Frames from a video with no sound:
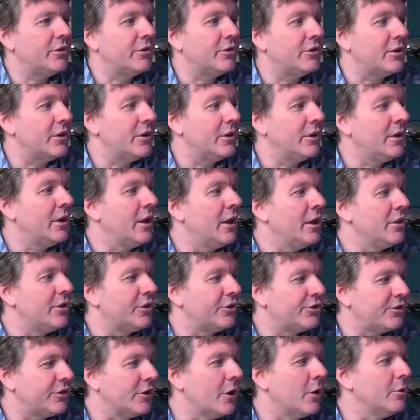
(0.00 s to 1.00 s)
of the,
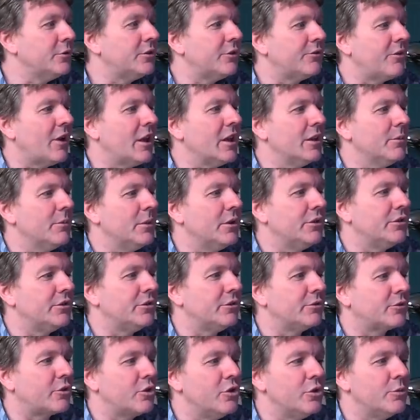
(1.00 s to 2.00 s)
the slow development
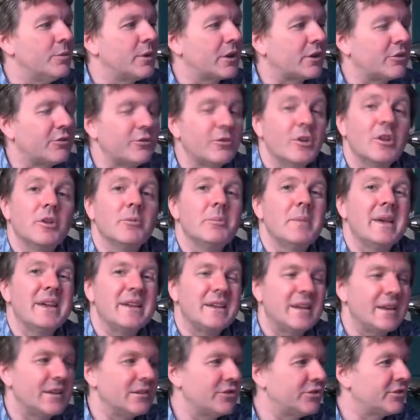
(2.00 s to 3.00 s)
of Kubrick's
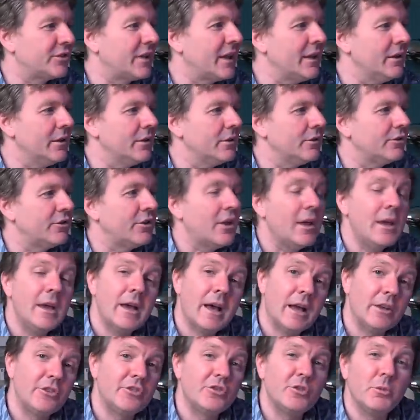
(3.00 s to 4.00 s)
filmmaking skills
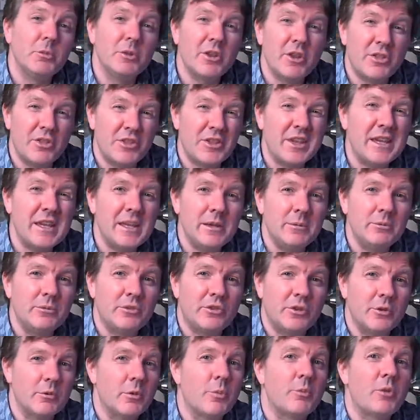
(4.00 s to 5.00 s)
and some of the
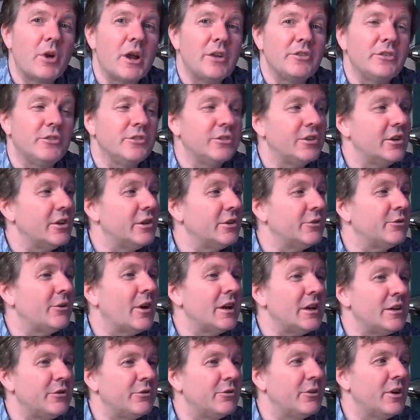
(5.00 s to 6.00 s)
themes that were present in his
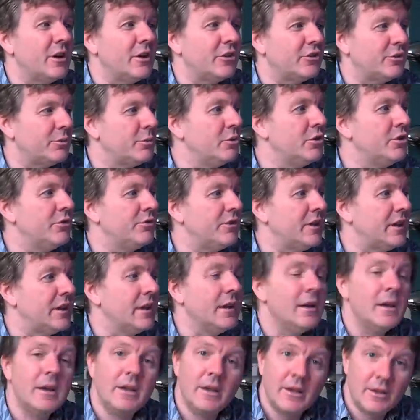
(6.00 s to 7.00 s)
very first movie
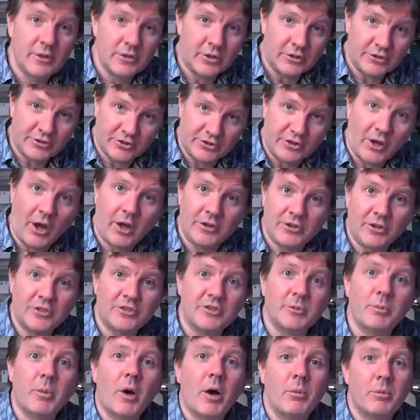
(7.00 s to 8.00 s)
that started
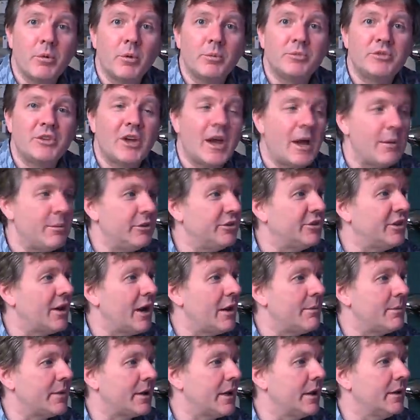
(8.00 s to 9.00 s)
to pop up time and
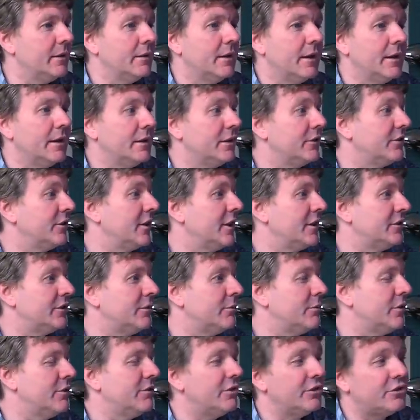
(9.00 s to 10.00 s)
time again in his later
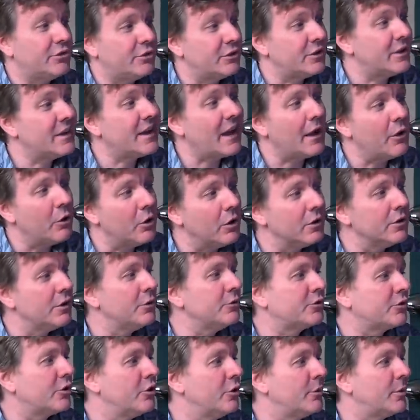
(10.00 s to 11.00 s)
movies. So you can get all
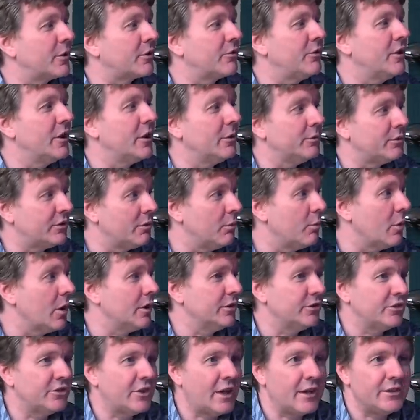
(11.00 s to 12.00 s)
those Kubrick films in
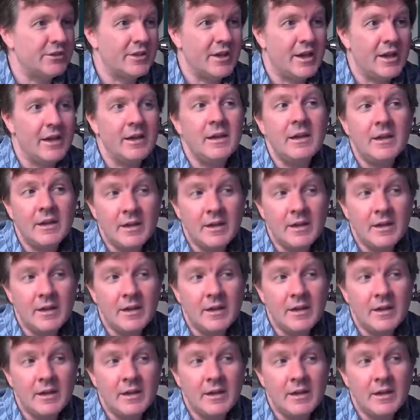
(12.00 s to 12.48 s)
one set there.